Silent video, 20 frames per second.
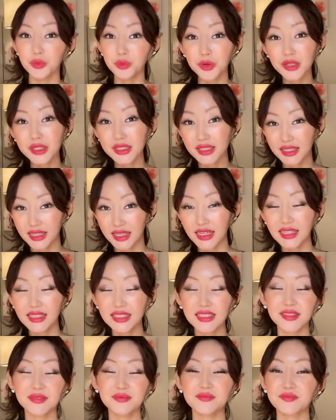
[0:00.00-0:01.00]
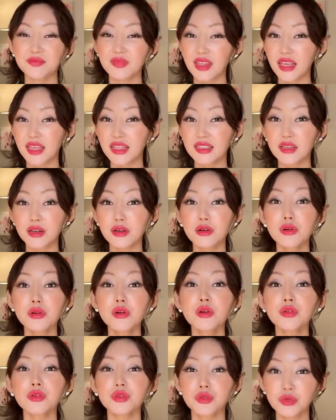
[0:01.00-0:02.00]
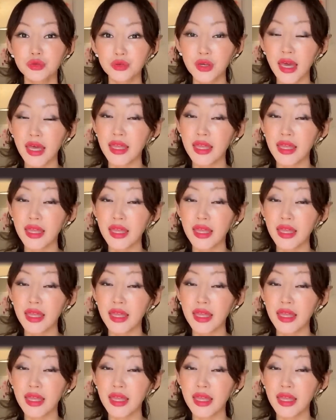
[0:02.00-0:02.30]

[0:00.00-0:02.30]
Number six, it's you